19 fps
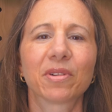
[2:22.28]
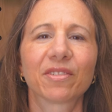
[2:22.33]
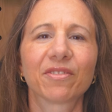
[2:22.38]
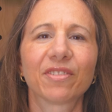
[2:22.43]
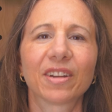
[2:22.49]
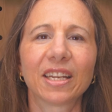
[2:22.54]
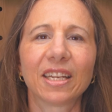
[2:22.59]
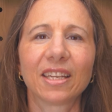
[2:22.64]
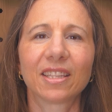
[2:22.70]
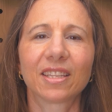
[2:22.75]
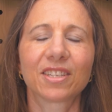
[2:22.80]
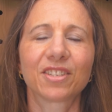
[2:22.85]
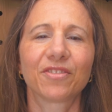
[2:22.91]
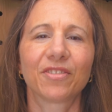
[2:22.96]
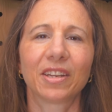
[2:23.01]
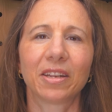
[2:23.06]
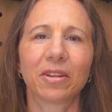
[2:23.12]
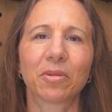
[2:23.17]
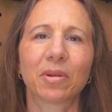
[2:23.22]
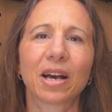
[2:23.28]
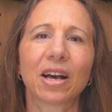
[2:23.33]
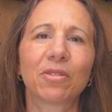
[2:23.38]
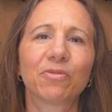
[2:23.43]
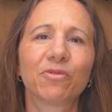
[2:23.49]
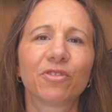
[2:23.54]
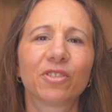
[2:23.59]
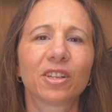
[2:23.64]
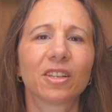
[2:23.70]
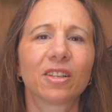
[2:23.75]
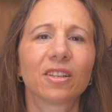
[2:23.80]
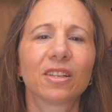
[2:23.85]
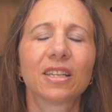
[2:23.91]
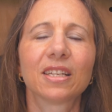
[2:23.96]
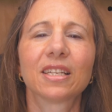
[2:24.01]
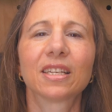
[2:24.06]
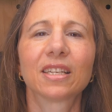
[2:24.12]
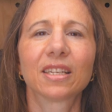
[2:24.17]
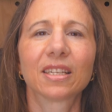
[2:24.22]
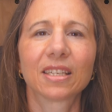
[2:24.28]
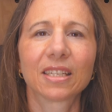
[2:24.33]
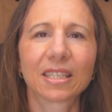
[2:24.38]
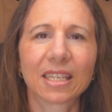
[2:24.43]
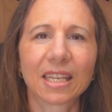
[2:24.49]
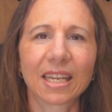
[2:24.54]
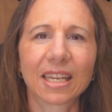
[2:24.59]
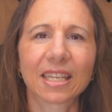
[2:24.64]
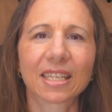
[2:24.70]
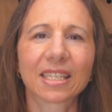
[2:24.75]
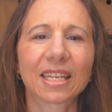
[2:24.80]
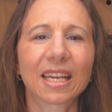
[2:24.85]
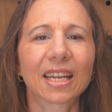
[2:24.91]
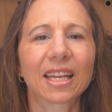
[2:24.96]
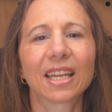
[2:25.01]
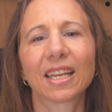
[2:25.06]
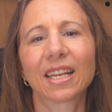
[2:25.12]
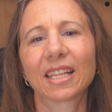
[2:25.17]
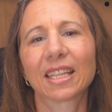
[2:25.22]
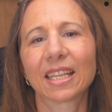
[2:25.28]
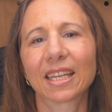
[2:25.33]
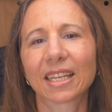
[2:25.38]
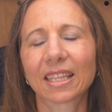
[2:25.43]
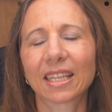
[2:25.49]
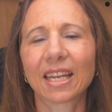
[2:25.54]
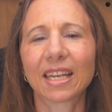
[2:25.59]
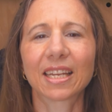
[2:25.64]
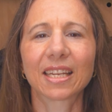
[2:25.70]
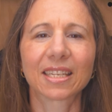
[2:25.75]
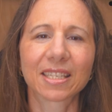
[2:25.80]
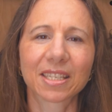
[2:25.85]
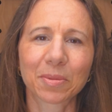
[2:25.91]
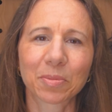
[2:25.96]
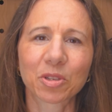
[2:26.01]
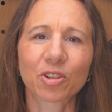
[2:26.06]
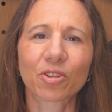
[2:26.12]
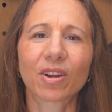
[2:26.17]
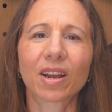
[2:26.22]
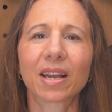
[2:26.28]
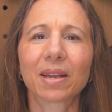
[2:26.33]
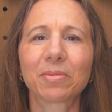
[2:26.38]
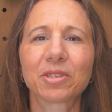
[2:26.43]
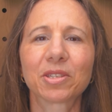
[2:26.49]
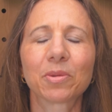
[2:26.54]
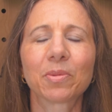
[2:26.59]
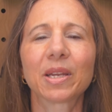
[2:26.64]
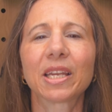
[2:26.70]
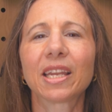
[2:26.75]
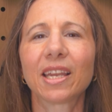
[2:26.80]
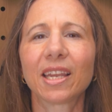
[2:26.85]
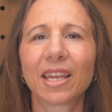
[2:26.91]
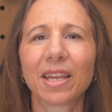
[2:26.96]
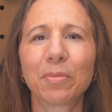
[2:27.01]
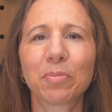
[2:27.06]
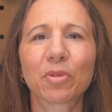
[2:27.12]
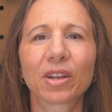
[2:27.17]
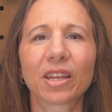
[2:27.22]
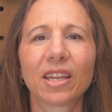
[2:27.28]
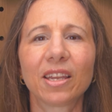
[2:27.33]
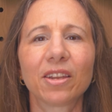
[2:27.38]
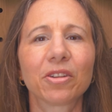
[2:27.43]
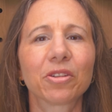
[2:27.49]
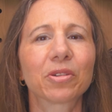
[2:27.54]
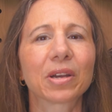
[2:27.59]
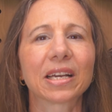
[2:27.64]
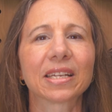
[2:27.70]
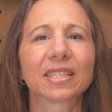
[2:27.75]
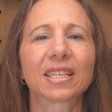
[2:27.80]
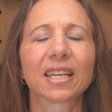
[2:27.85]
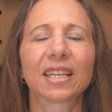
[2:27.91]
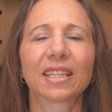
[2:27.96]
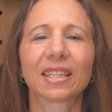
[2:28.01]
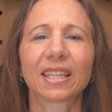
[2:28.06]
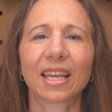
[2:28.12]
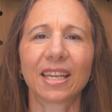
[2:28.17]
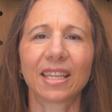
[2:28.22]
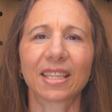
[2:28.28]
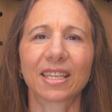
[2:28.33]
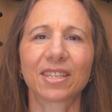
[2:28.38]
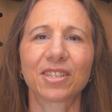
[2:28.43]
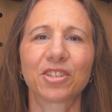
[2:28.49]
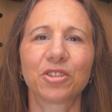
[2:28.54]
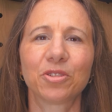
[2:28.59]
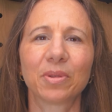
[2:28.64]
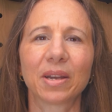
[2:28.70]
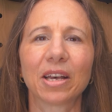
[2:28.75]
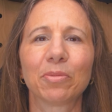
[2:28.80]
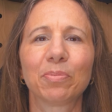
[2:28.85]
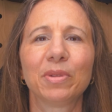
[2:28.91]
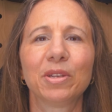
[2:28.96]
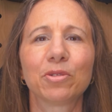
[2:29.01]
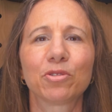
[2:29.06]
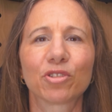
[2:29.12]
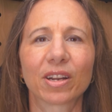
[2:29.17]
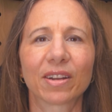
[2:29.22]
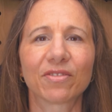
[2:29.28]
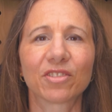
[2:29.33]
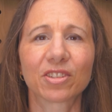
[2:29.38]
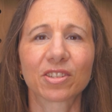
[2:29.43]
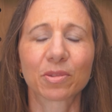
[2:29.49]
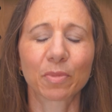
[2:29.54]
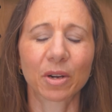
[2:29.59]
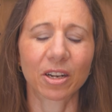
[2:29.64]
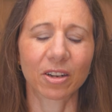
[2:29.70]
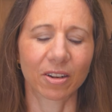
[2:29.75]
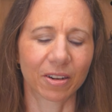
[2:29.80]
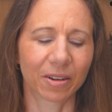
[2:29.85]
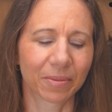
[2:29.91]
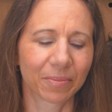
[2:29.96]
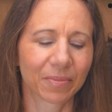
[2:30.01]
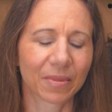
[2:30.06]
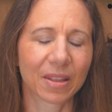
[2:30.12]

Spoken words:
are finding this video helpful, take a second, click like and subscribe so we can keep bringing you content like this to help you travel smarter.